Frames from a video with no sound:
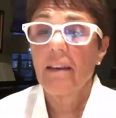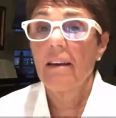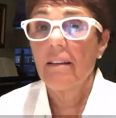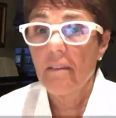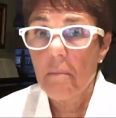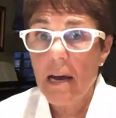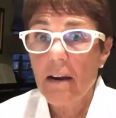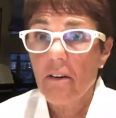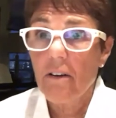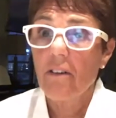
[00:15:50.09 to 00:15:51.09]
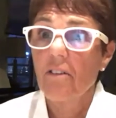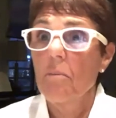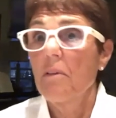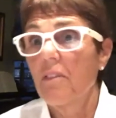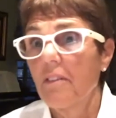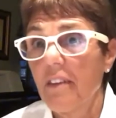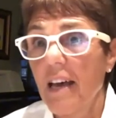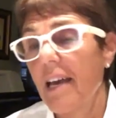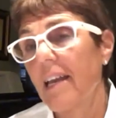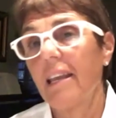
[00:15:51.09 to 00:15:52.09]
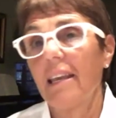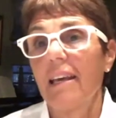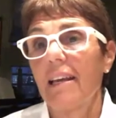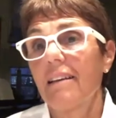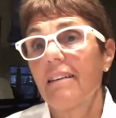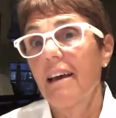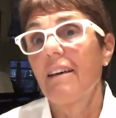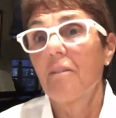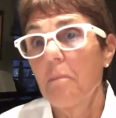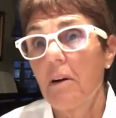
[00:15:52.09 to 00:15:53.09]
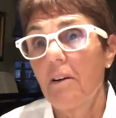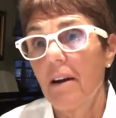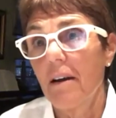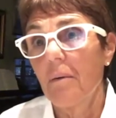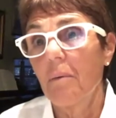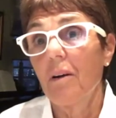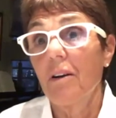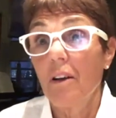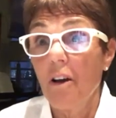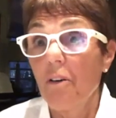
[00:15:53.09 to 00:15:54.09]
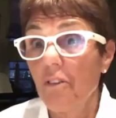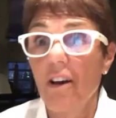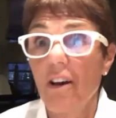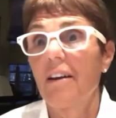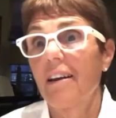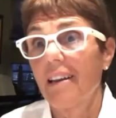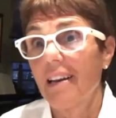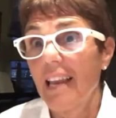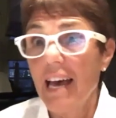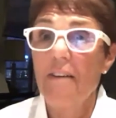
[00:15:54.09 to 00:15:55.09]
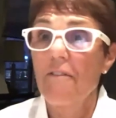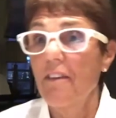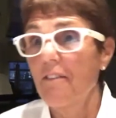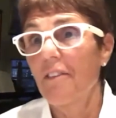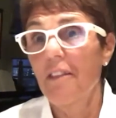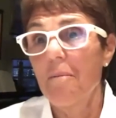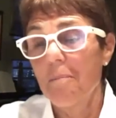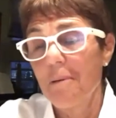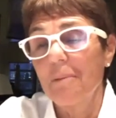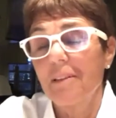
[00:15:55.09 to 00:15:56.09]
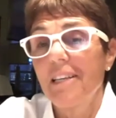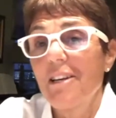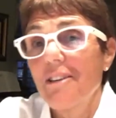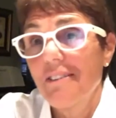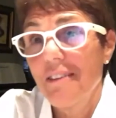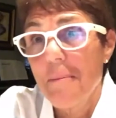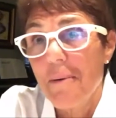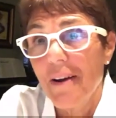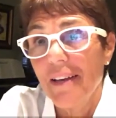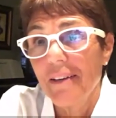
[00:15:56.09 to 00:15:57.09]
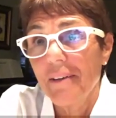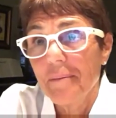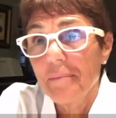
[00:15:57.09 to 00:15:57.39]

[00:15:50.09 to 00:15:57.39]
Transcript: It is a microcosm of society and it does mirror what goes on in life, even though people tend to separate it.